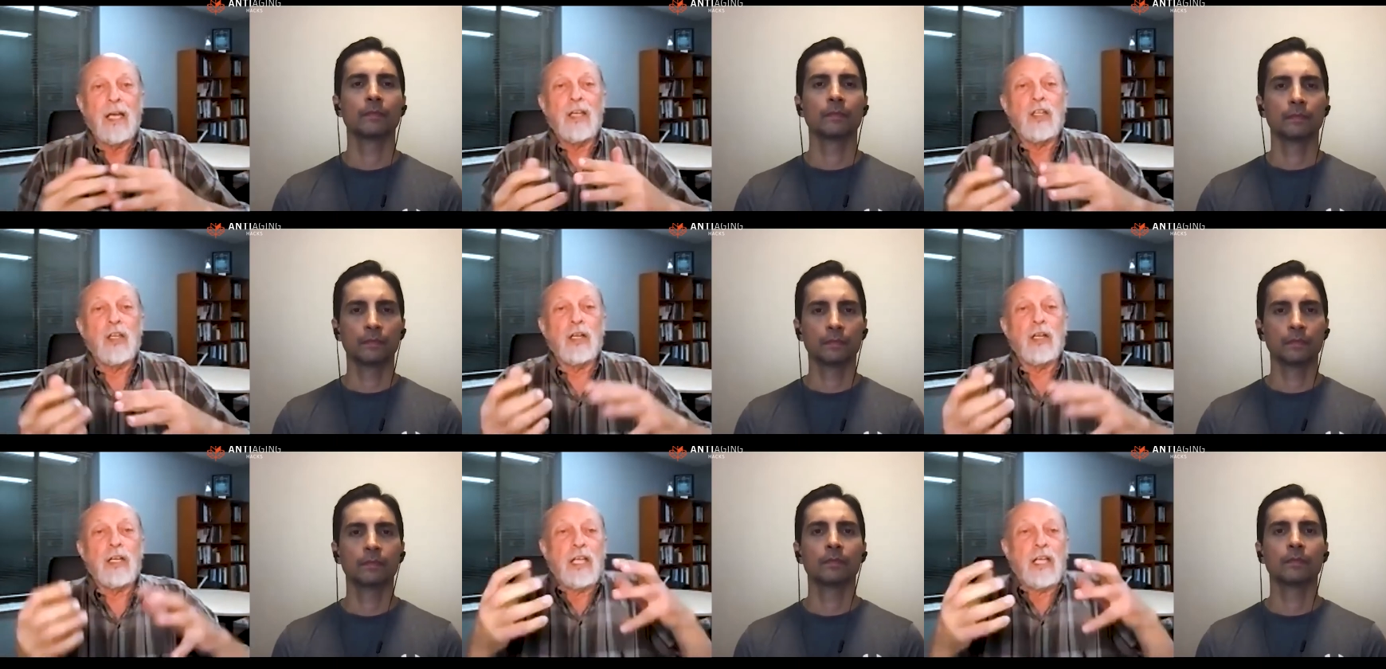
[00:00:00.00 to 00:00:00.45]

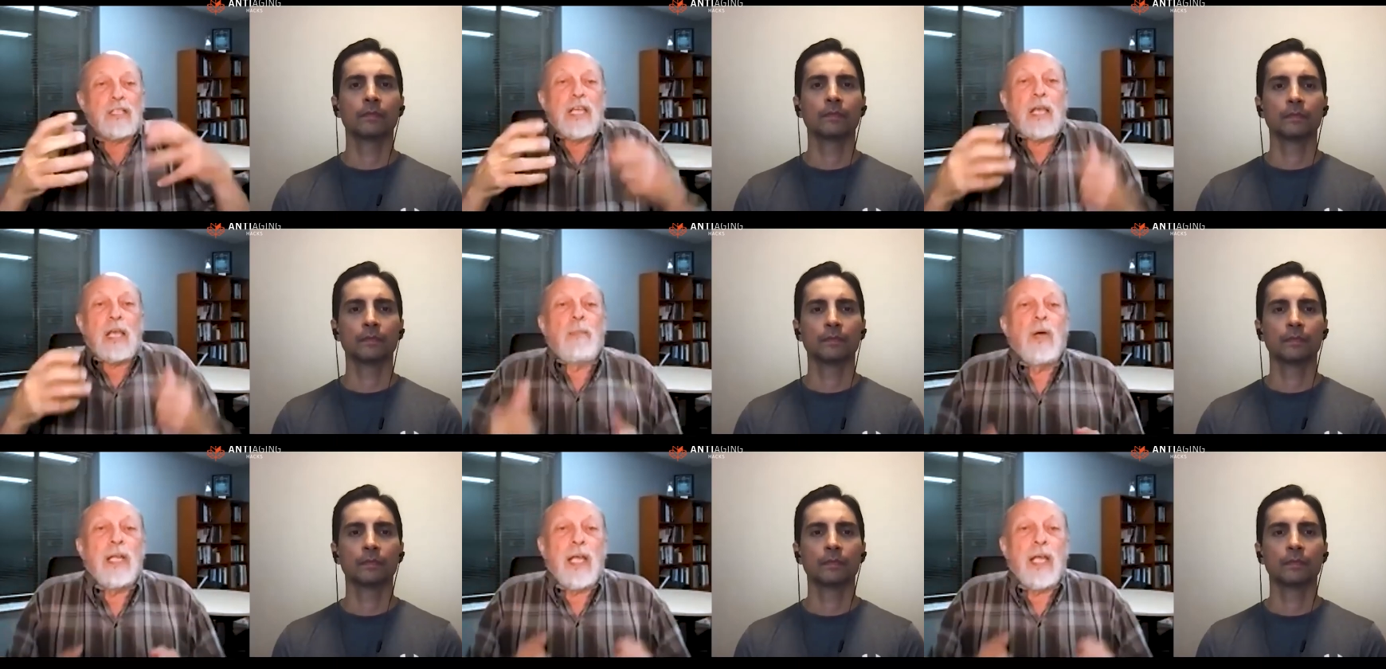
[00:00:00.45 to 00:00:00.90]
Speaker 1: it's
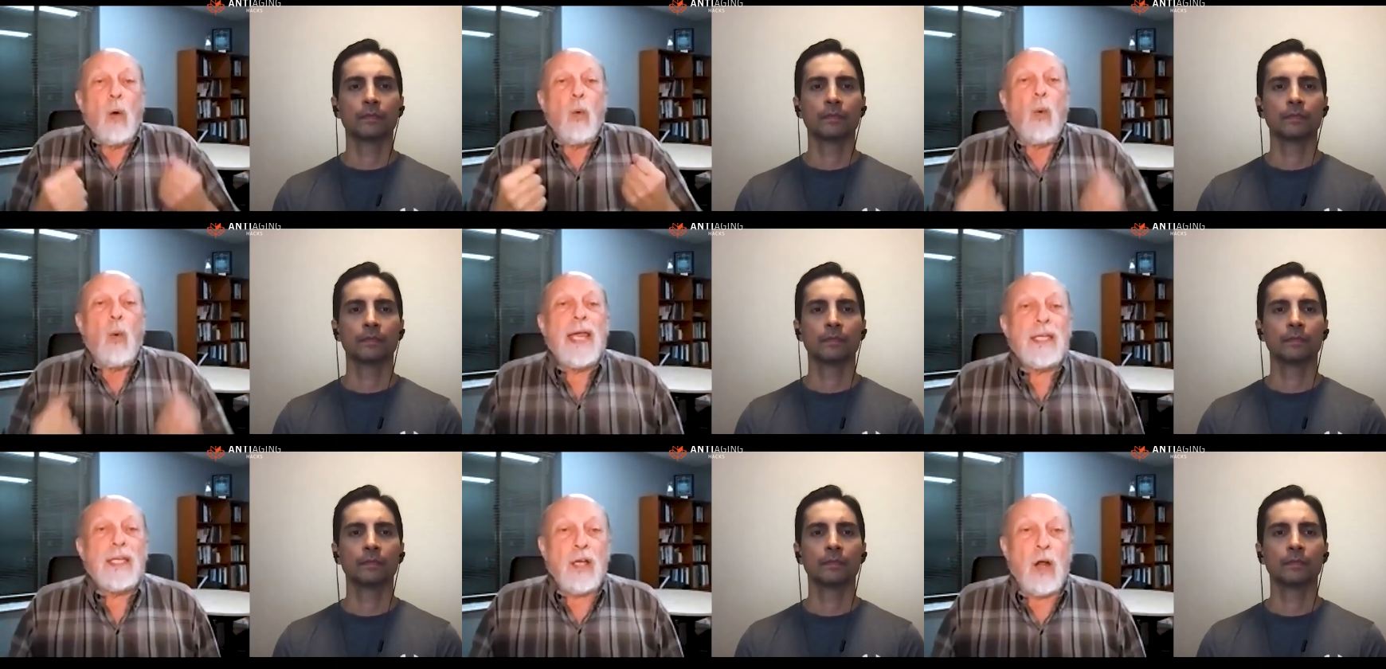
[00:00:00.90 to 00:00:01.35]
like putting a
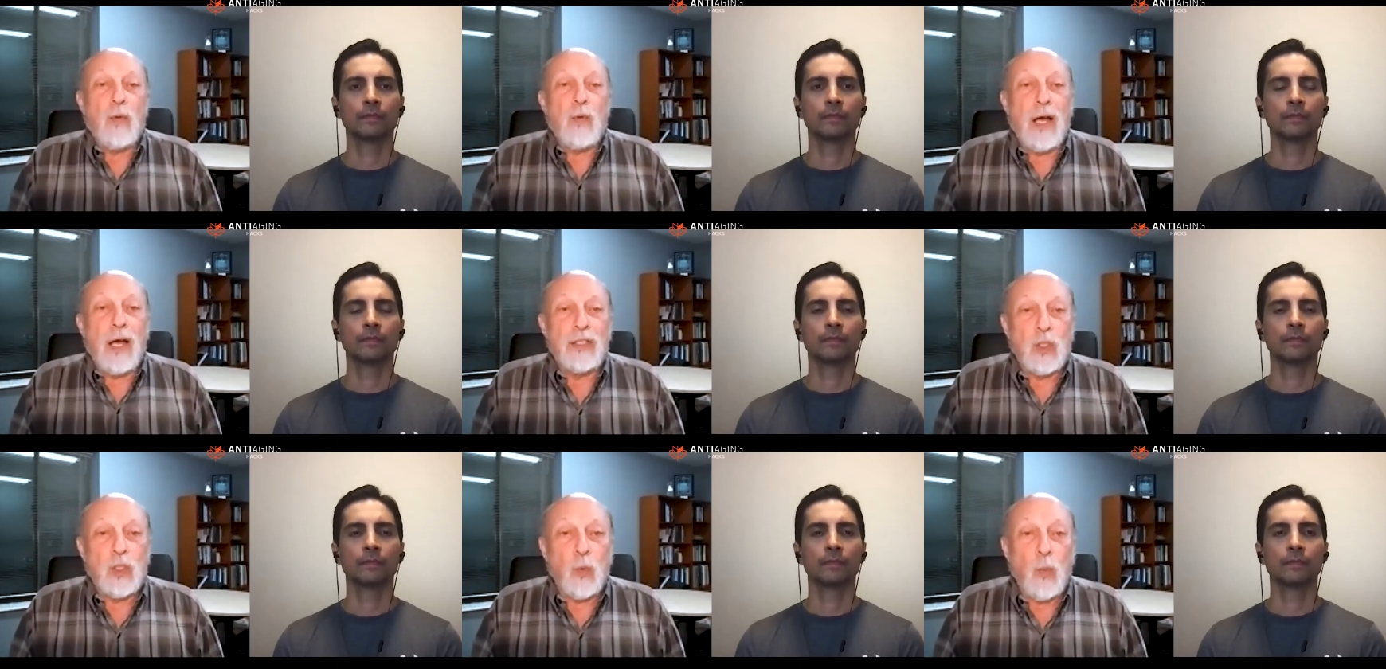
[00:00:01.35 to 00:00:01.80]
weight
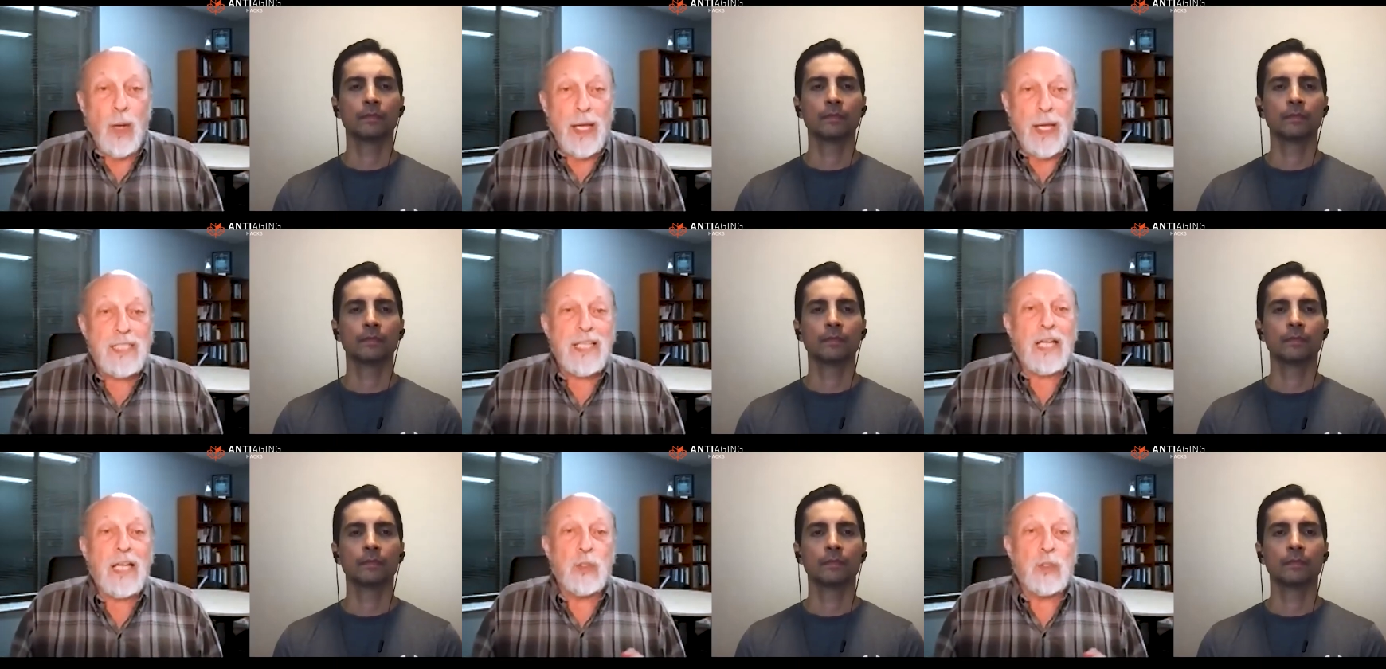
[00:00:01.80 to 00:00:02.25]
around your
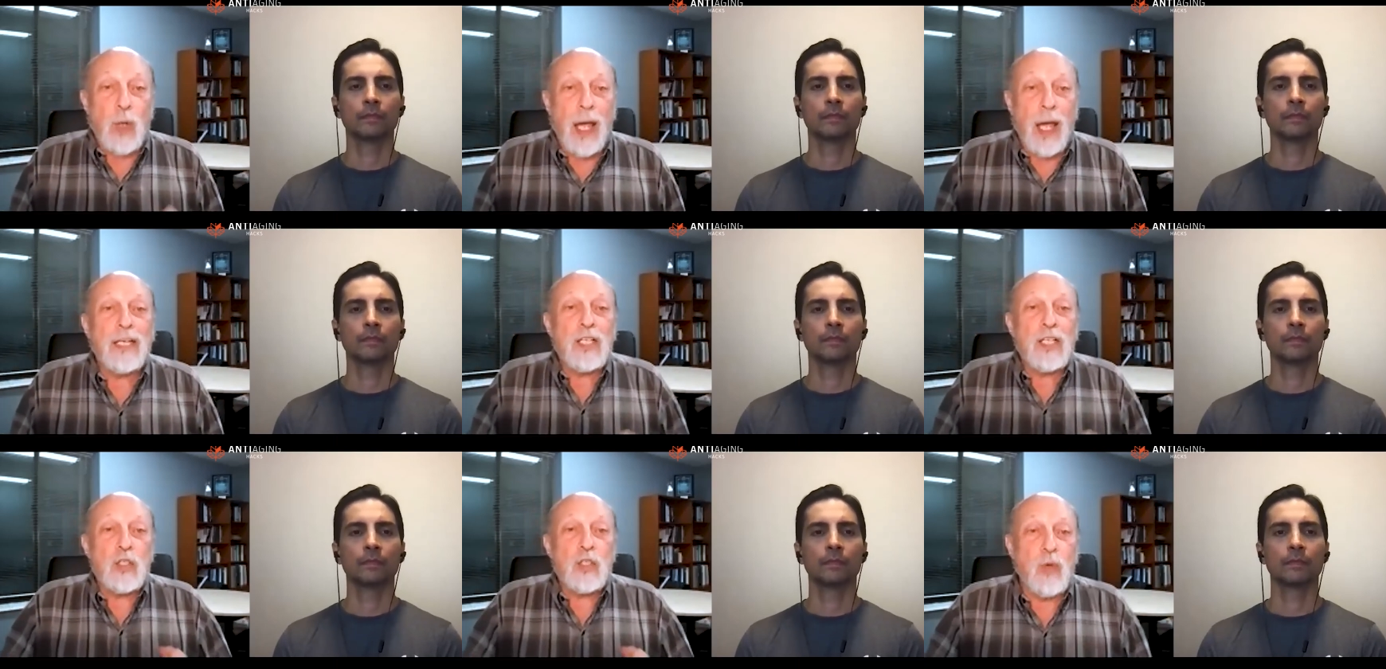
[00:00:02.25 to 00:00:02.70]
waist and
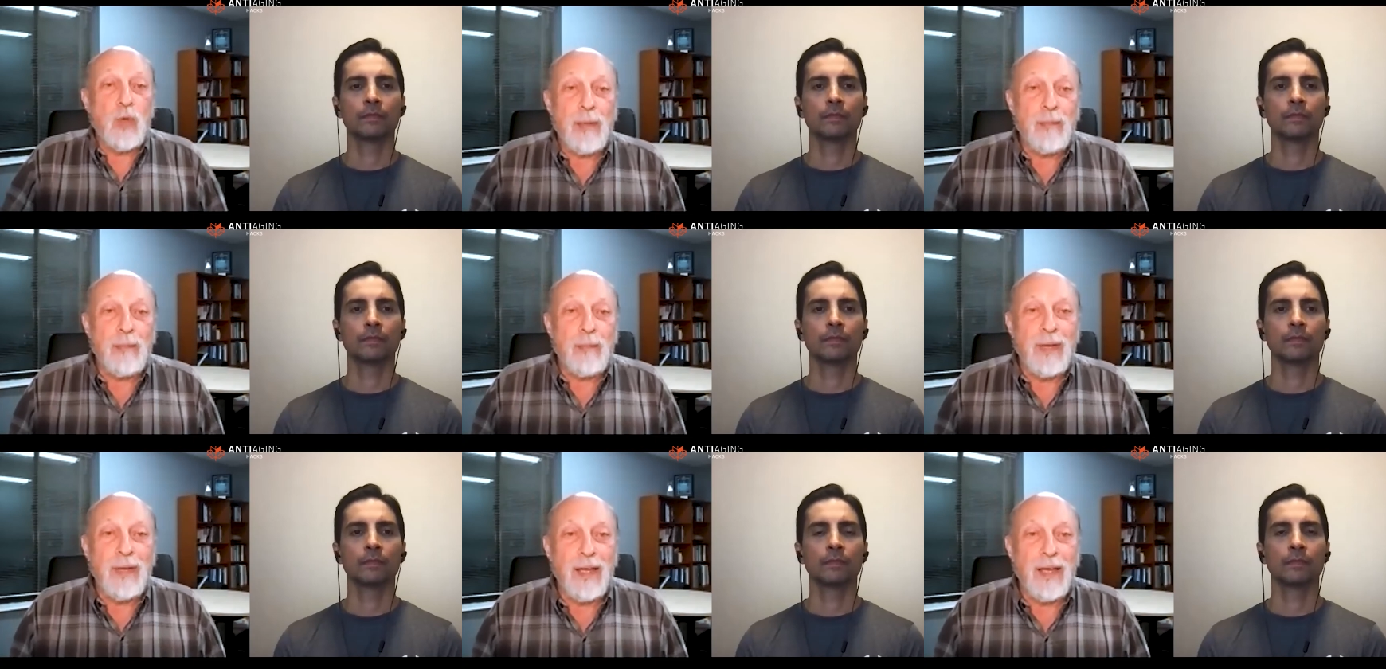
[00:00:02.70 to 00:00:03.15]
trying to
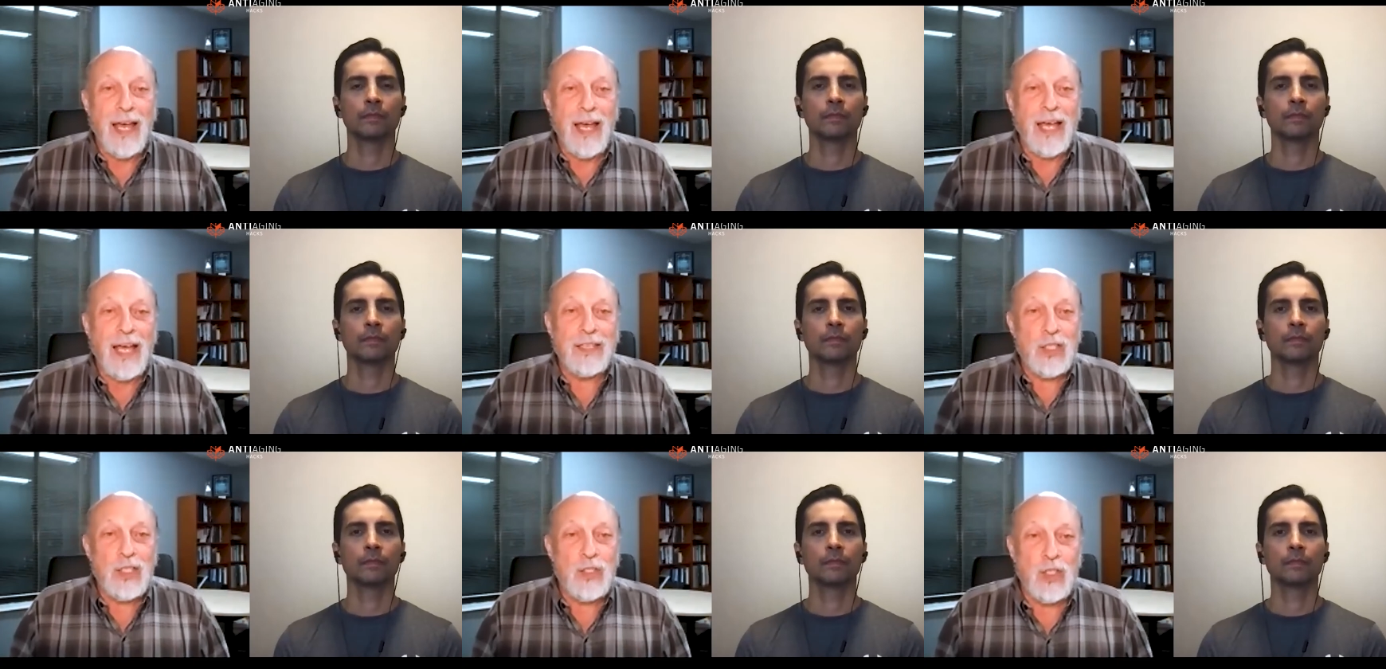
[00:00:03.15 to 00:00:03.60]
swim
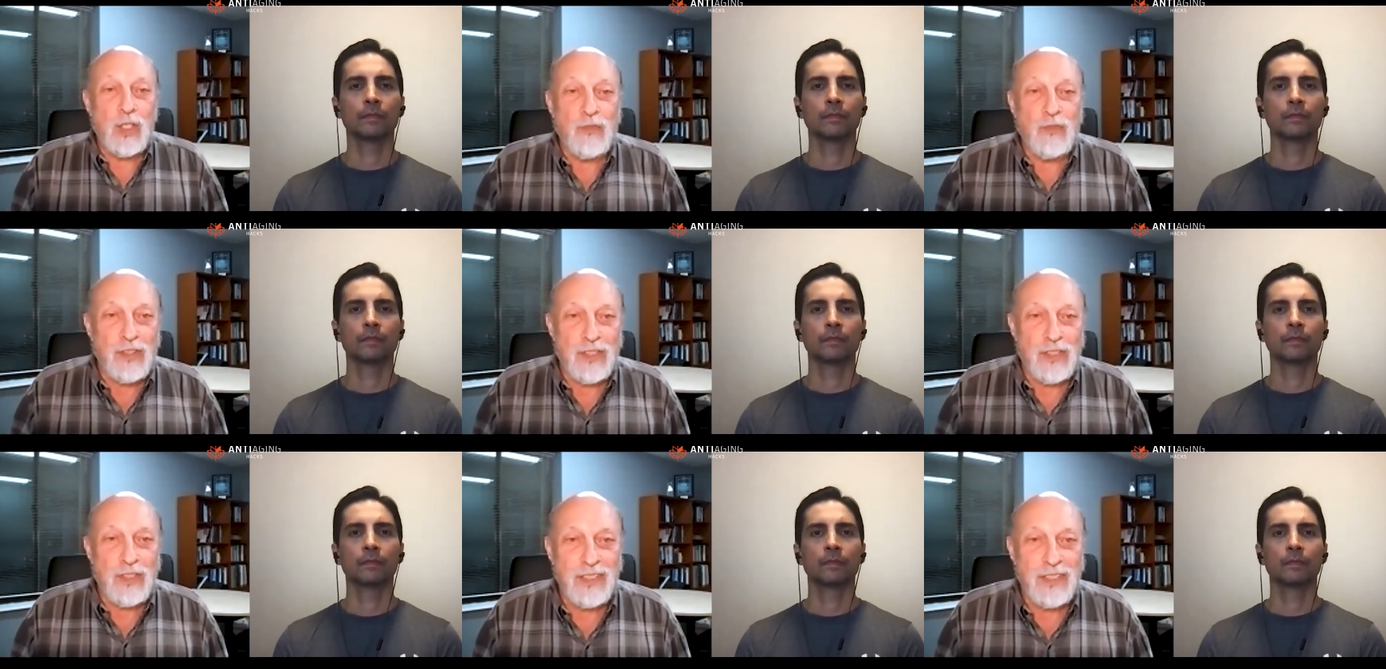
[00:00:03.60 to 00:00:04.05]
at the
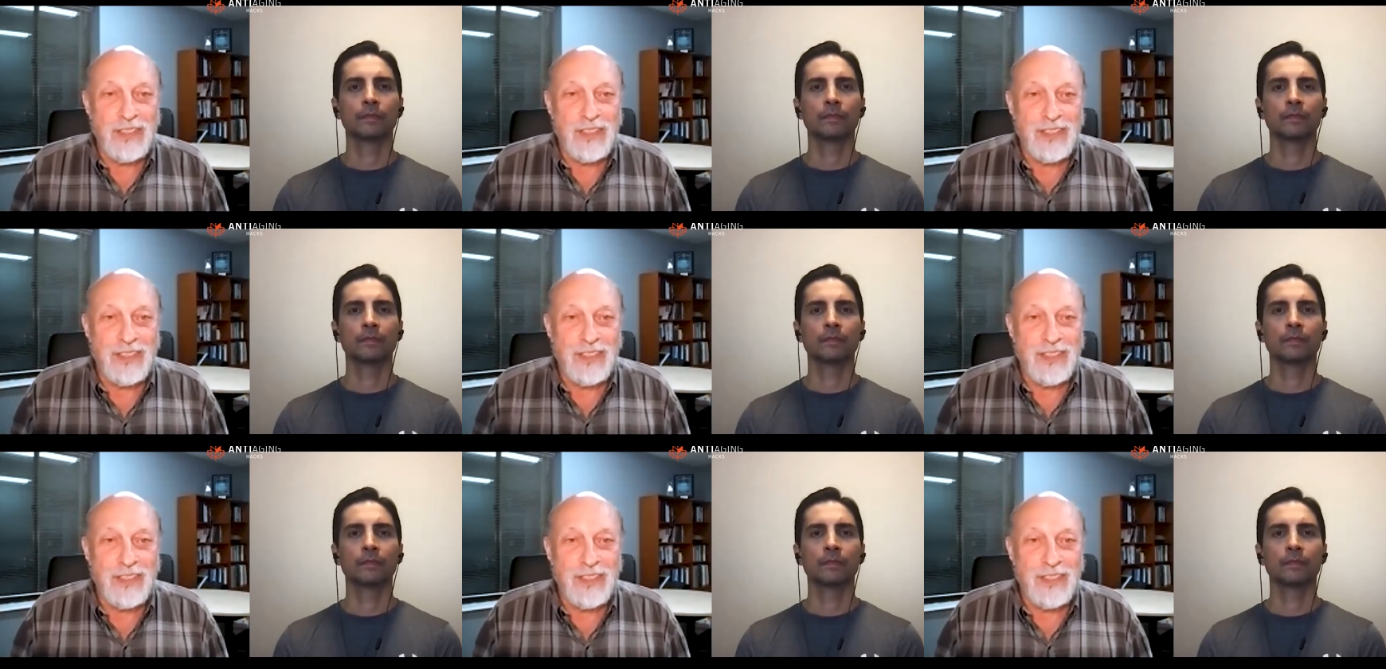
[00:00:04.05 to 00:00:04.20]
surface.